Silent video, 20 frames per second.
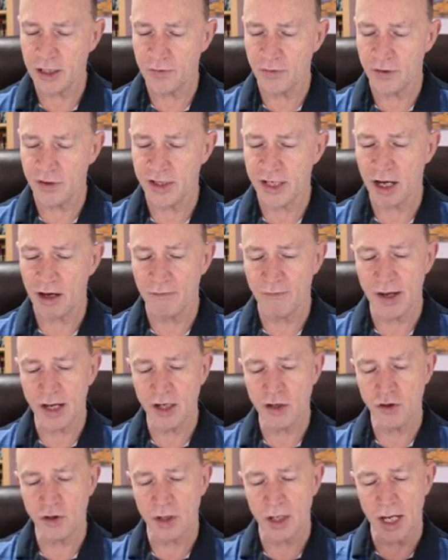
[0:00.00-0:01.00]
for
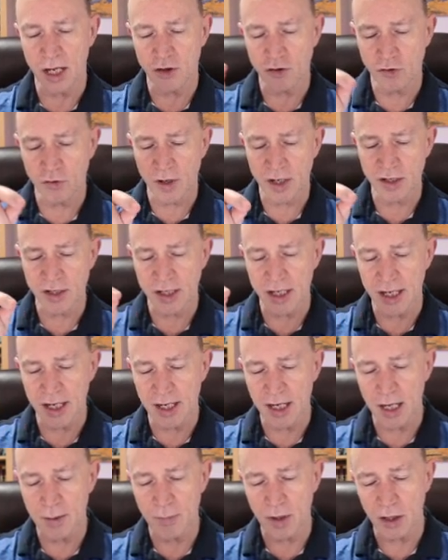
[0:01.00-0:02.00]
salvation and trusted
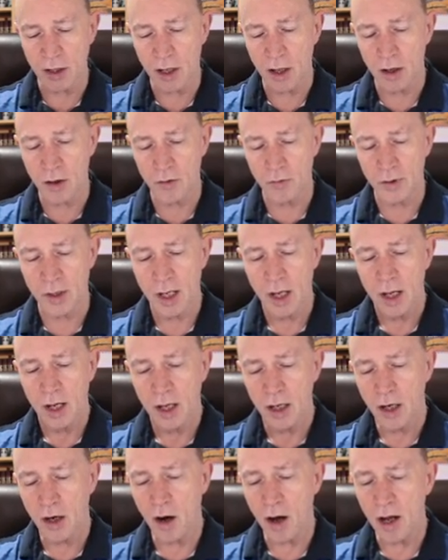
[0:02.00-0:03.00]
in Him alone,
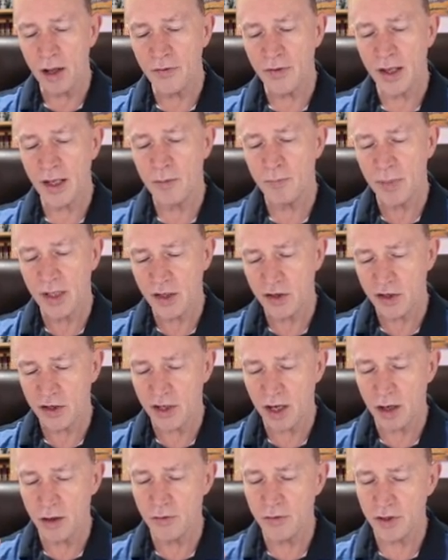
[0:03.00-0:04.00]
God then
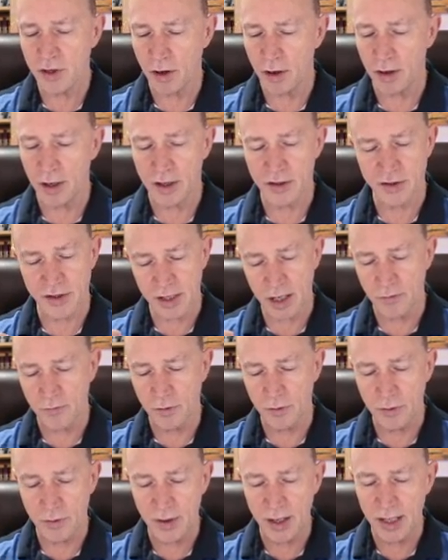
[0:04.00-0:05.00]
bestows on us
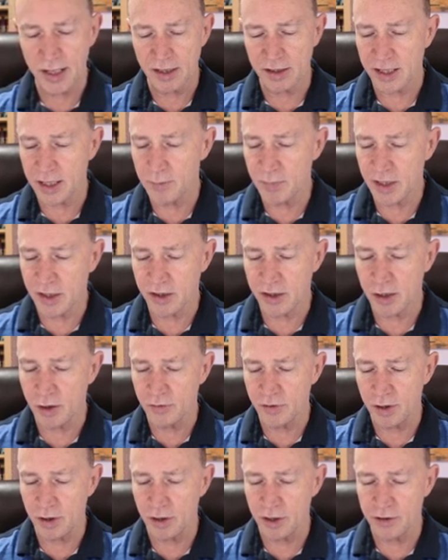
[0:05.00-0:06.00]
several things. He
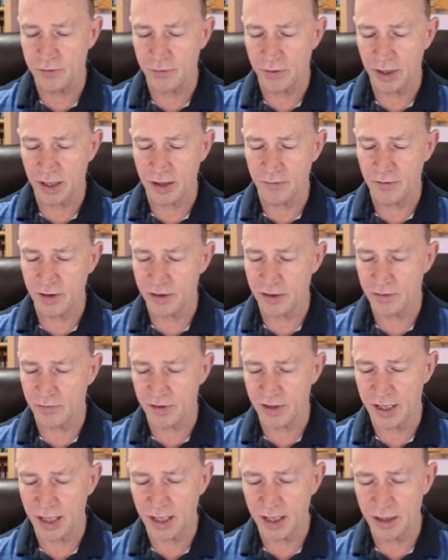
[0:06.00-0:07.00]
bestows on us forgiveness of
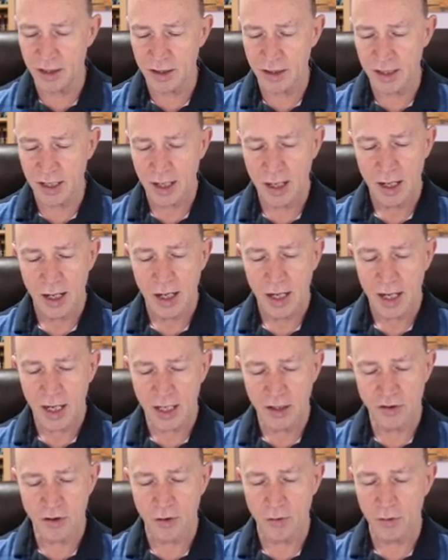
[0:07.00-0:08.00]
sins,
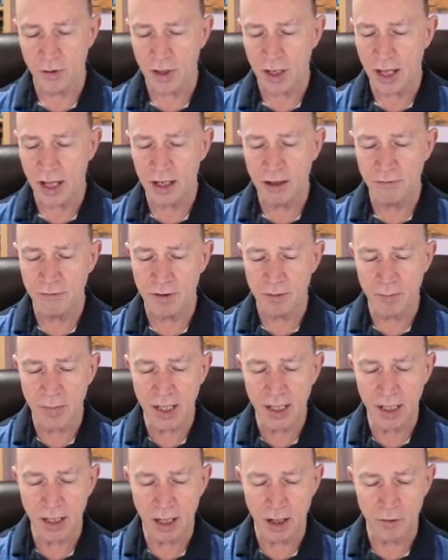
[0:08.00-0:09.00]
eternal life, and
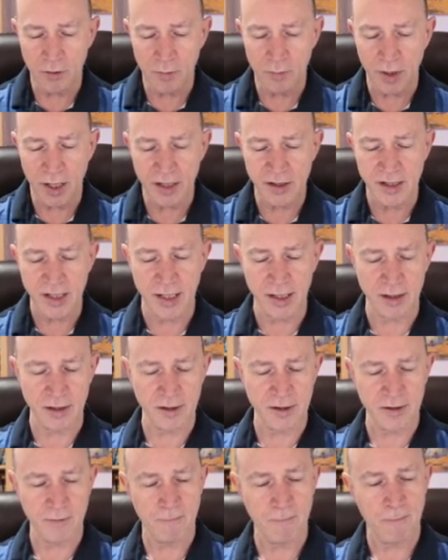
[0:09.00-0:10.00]
many other
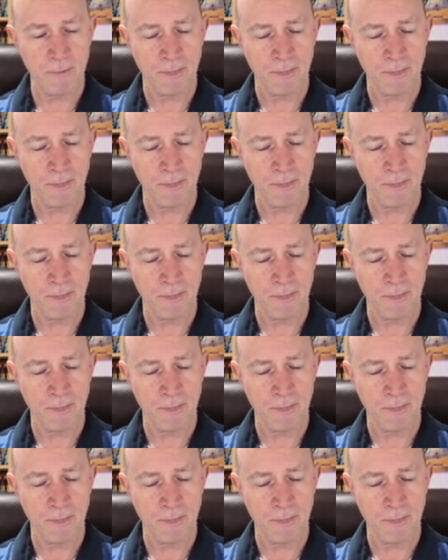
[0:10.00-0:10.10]
blessings.